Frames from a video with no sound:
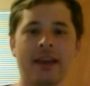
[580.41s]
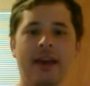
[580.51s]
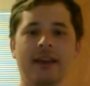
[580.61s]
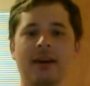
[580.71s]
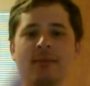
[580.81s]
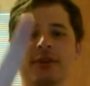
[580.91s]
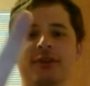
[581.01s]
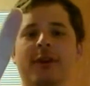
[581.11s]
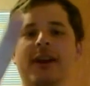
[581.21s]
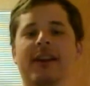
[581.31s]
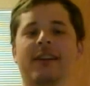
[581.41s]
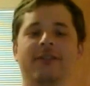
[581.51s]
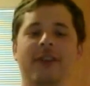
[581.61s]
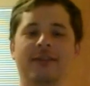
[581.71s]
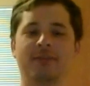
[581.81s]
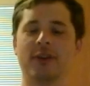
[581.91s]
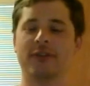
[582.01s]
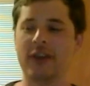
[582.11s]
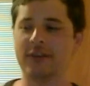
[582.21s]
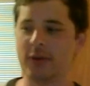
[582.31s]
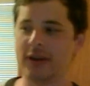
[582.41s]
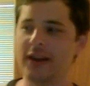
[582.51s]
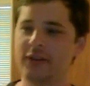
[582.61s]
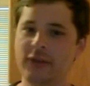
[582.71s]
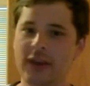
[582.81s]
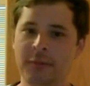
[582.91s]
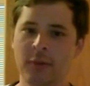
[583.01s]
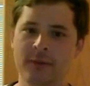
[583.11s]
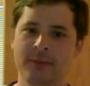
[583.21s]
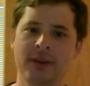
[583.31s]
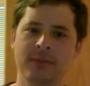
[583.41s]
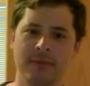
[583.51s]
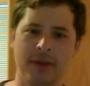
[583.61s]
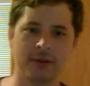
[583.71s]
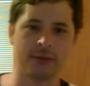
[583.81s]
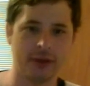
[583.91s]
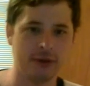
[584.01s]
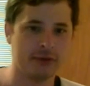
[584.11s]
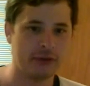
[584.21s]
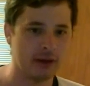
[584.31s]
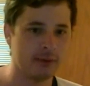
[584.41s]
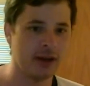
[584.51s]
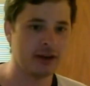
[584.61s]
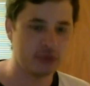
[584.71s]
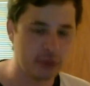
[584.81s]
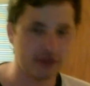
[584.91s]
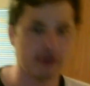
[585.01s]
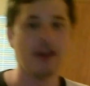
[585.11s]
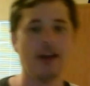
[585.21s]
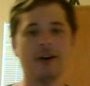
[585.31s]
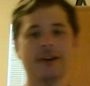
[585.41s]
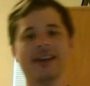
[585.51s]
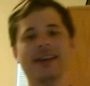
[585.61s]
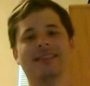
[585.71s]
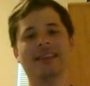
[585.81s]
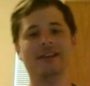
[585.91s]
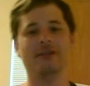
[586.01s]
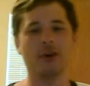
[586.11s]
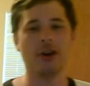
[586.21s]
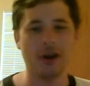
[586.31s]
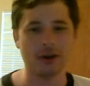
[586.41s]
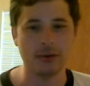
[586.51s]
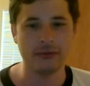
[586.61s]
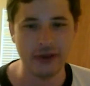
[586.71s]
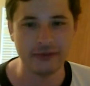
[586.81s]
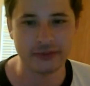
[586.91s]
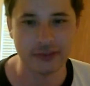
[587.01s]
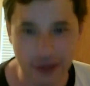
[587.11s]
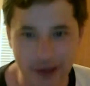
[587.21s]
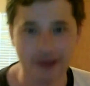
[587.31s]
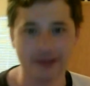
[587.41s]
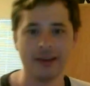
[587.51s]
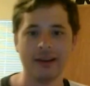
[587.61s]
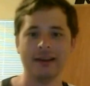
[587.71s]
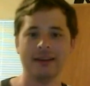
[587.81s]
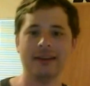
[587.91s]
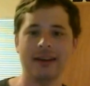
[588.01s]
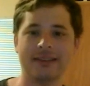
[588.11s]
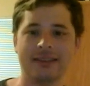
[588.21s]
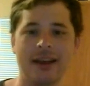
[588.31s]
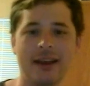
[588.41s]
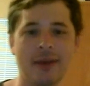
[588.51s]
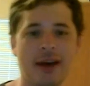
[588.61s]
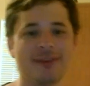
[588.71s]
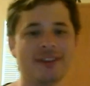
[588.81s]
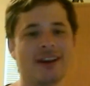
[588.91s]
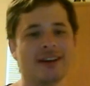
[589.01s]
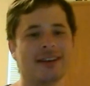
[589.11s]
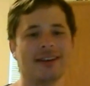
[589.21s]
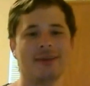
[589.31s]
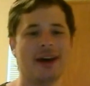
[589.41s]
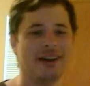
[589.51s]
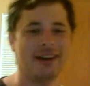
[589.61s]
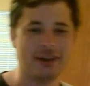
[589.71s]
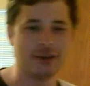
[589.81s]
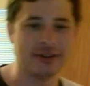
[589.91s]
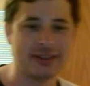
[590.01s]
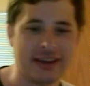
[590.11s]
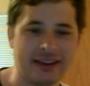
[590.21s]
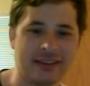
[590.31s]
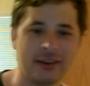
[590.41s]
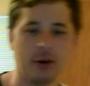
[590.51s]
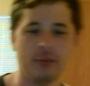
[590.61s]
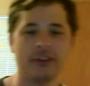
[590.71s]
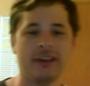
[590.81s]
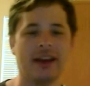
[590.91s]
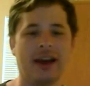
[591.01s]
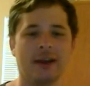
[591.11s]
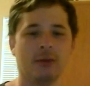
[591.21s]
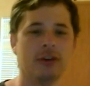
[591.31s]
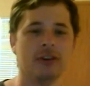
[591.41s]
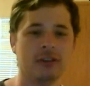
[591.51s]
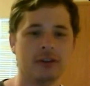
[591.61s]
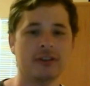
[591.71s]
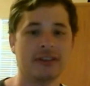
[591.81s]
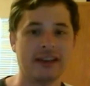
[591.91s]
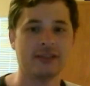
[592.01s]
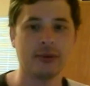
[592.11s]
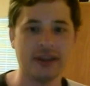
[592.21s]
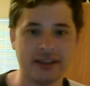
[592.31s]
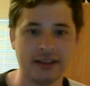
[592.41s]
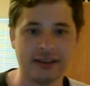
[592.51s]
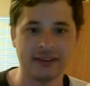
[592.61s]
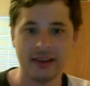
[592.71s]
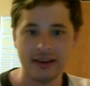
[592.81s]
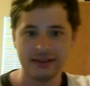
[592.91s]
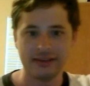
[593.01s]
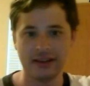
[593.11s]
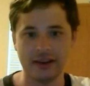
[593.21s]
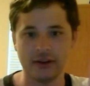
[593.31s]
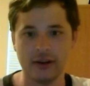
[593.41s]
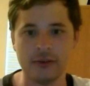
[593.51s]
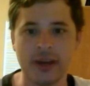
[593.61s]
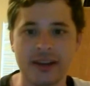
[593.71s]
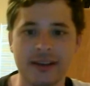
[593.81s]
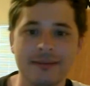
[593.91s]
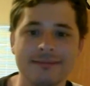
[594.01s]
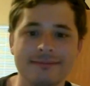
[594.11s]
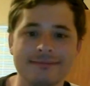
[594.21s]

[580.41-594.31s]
And number 3, Facebook, I have a Facebook, but it'd be better for you to follow me on Twitter. Okay, that's it for Arglefumph Talk. Next time I'll be talking about other things, and hopefully I will look less ridiculous. See you later, everybody.